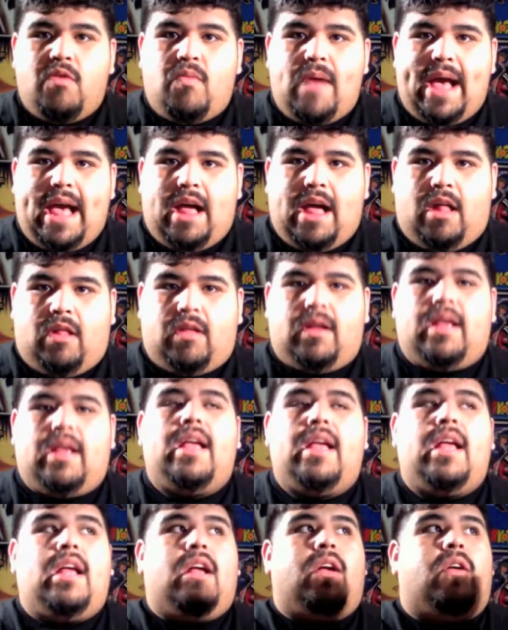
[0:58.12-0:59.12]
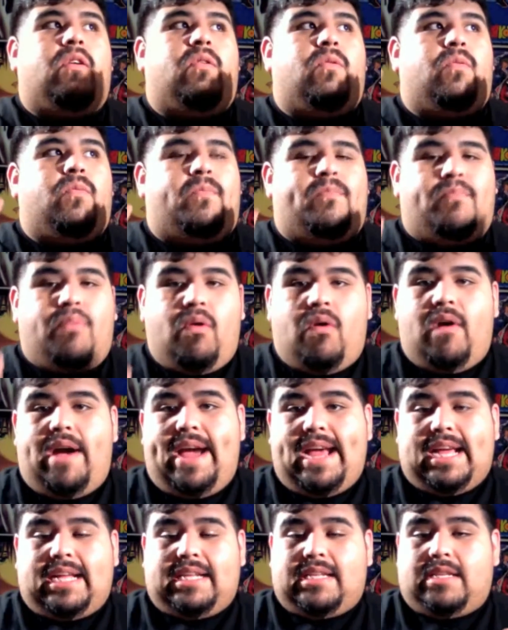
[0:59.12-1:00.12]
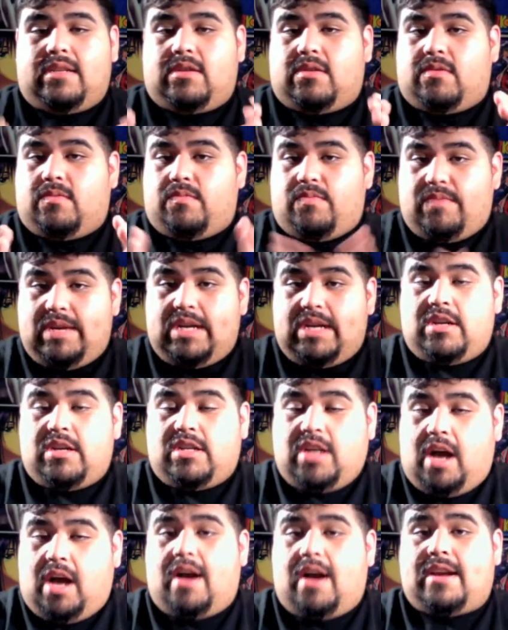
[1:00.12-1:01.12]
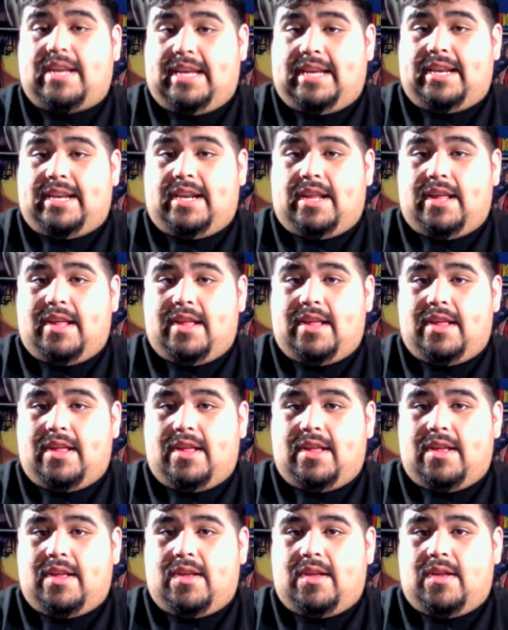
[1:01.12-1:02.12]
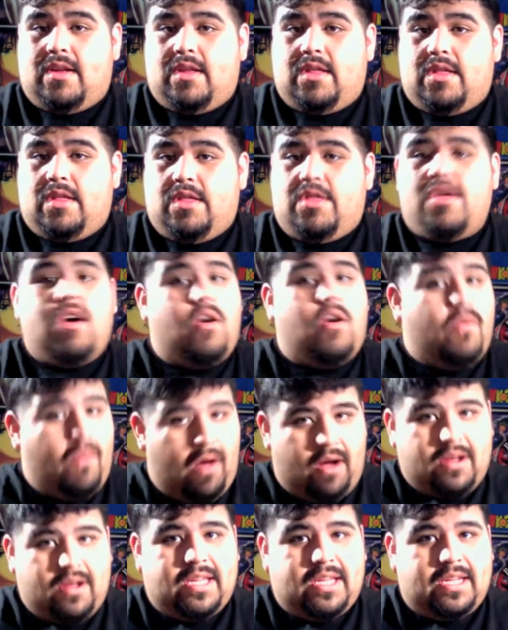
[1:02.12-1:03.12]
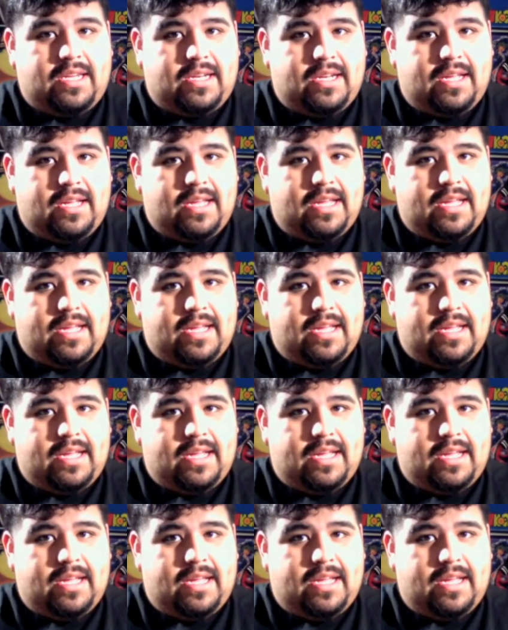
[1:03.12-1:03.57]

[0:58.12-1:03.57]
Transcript: Well. Boy, we are talking The Walking